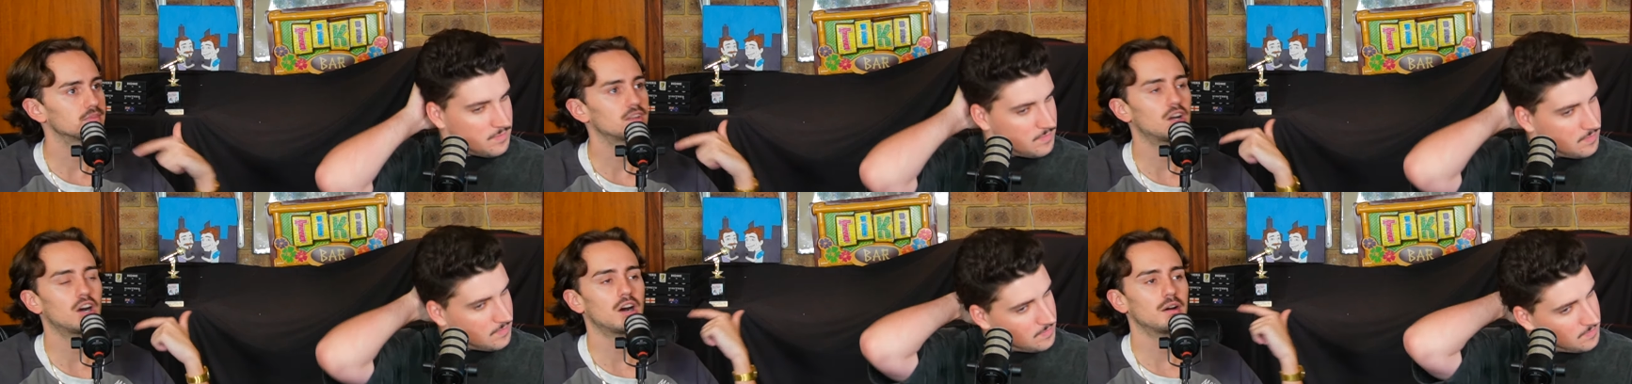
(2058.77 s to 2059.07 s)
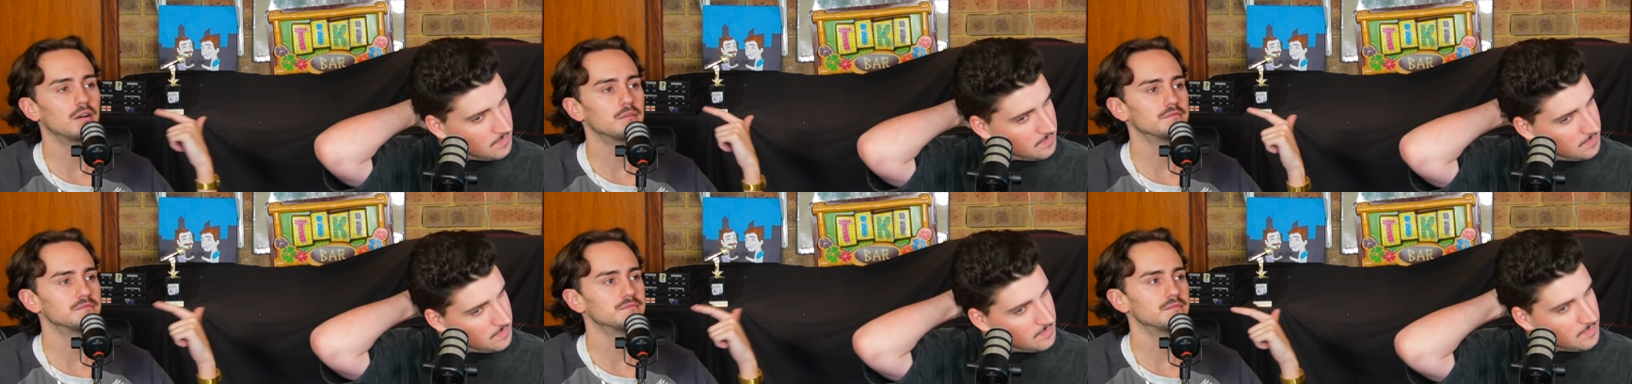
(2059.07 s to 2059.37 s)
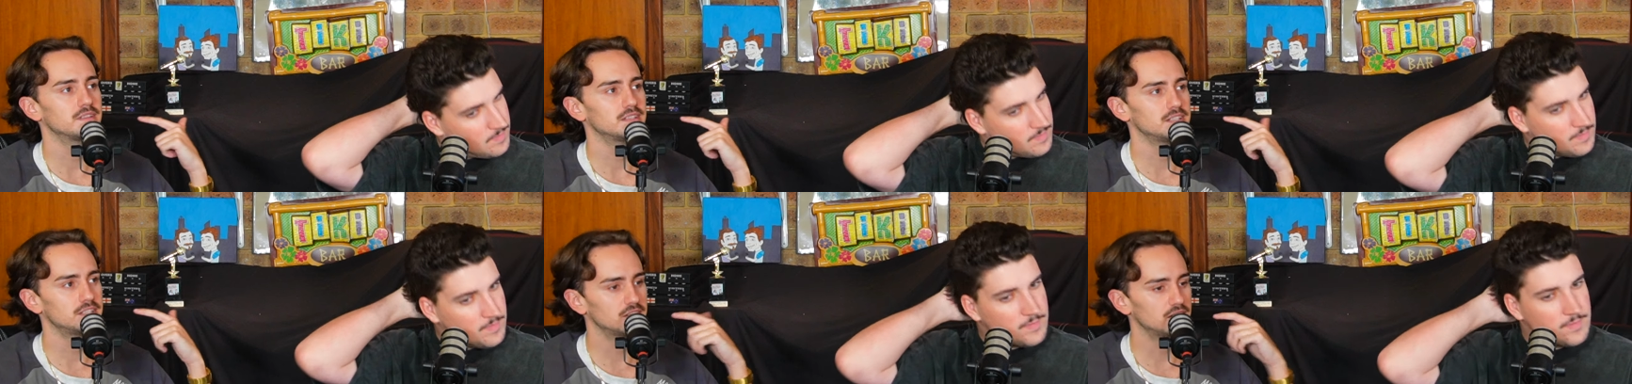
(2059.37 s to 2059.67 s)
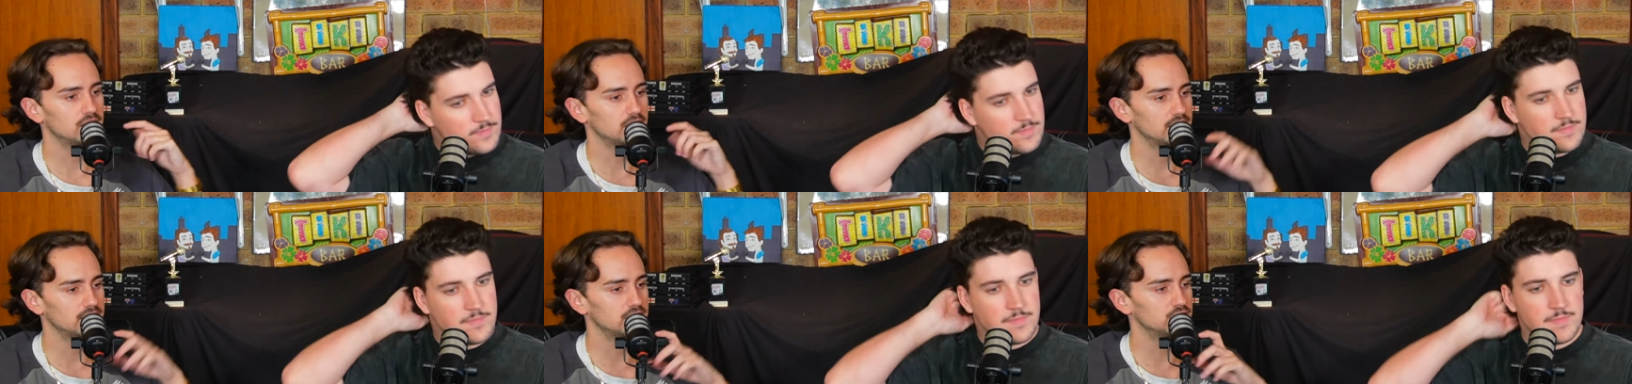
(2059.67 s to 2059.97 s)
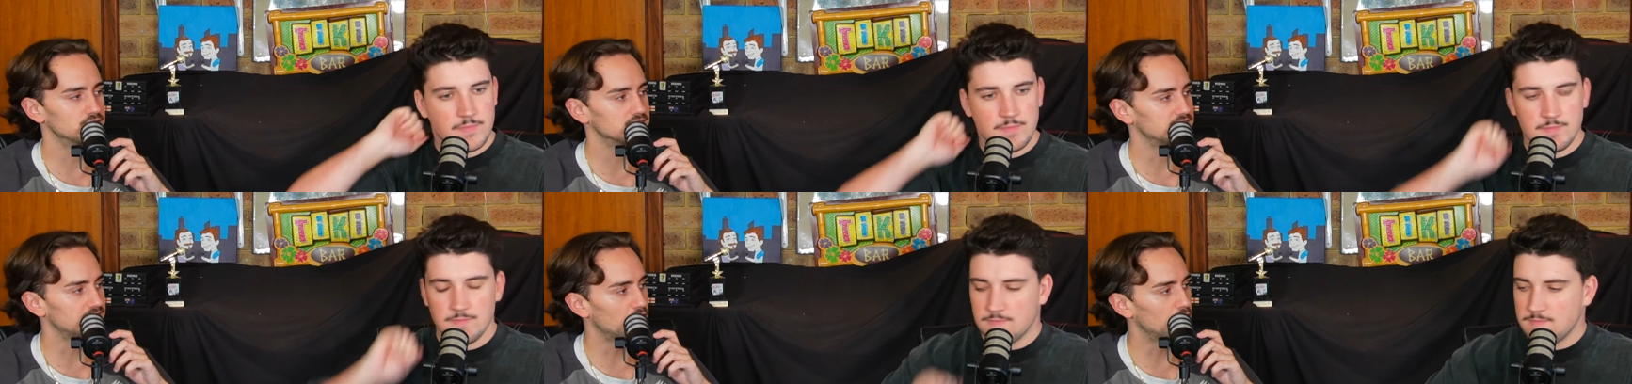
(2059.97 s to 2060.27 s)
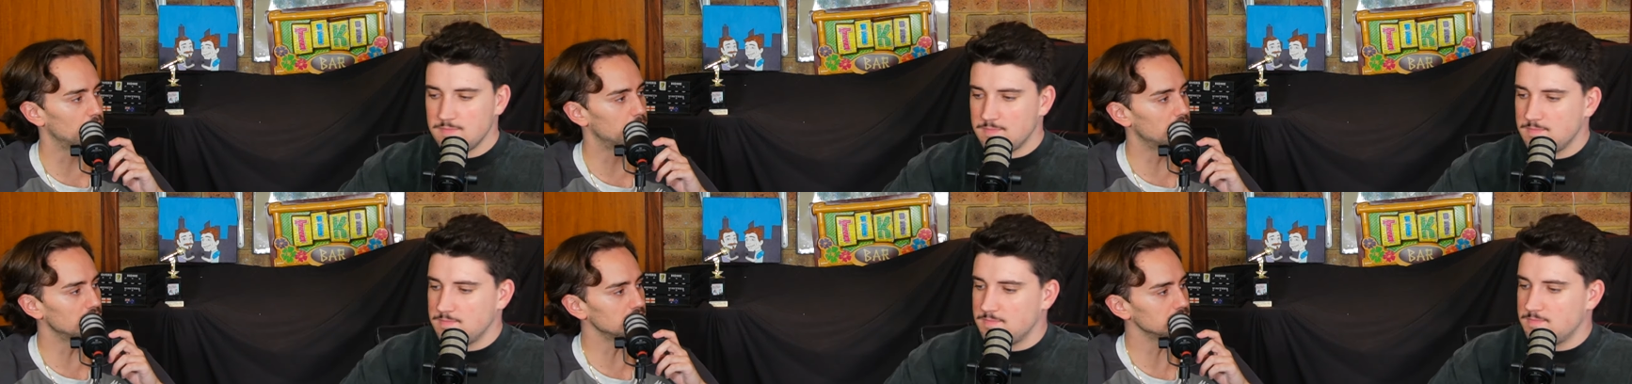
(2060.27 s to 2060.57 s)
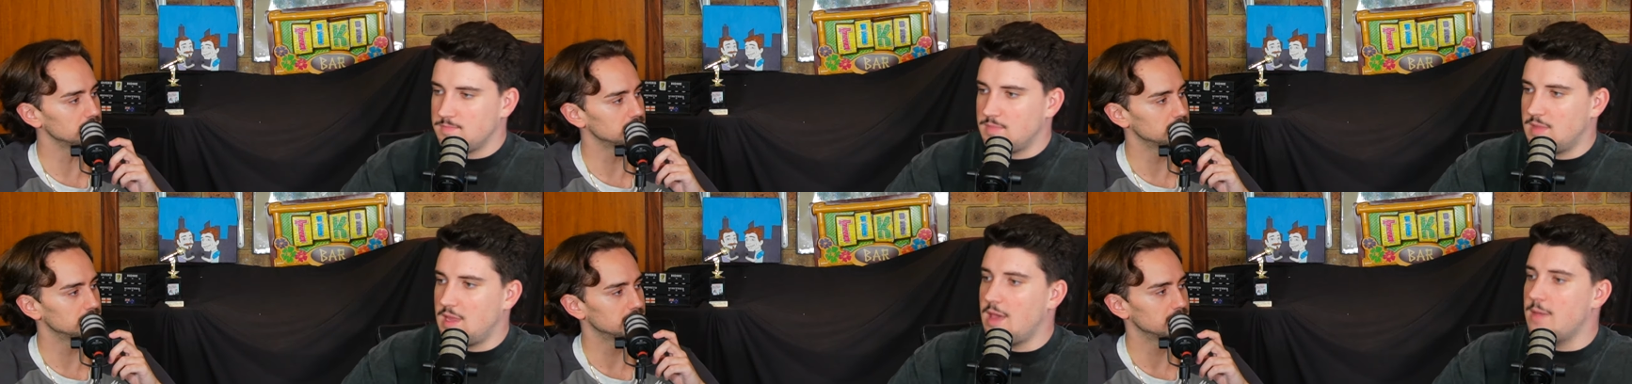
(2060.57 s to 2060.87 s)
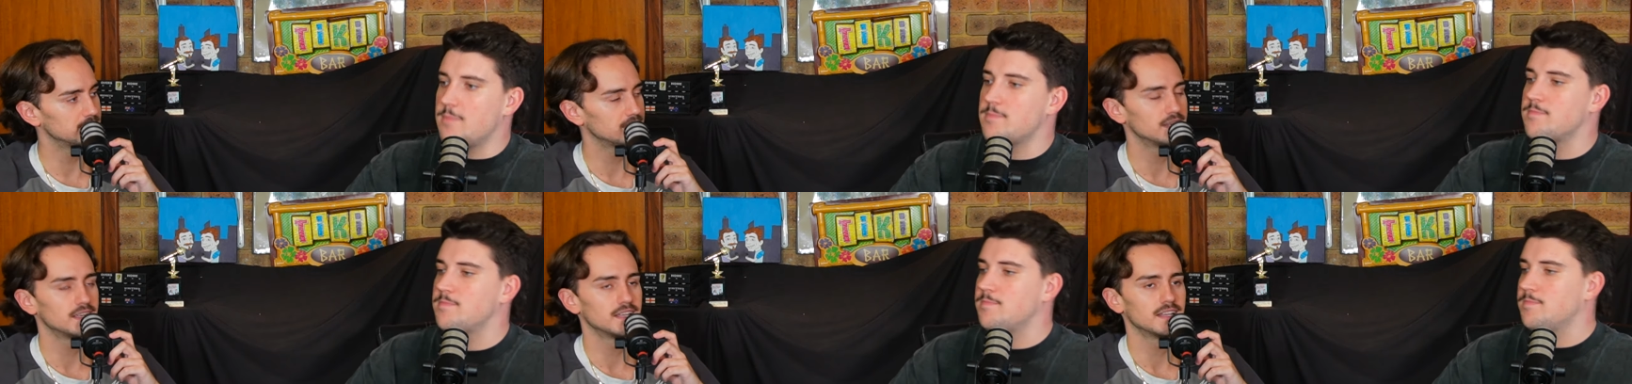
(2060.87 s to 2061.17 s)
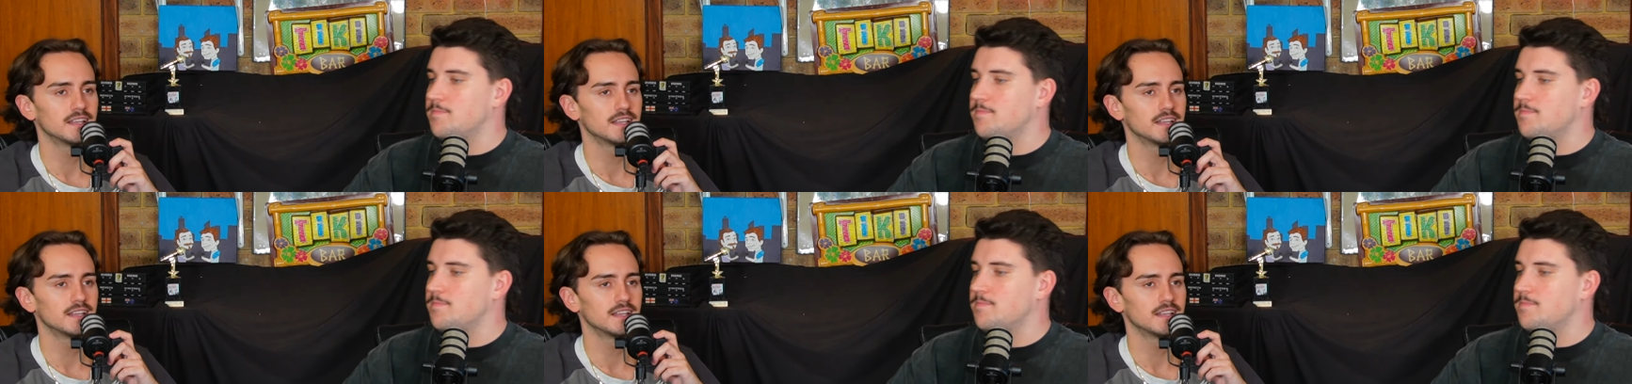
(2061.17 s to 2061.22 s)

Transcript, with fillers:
Speaker 1: um Idris Elba. Yep.